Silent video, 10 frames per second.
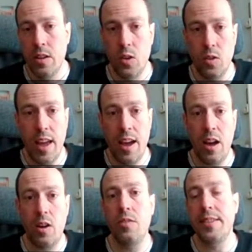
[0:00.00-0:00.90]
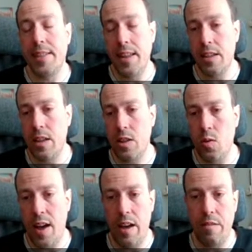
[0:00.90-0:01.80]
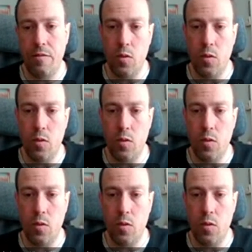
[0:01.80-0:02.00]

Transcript: So there on this link that you have,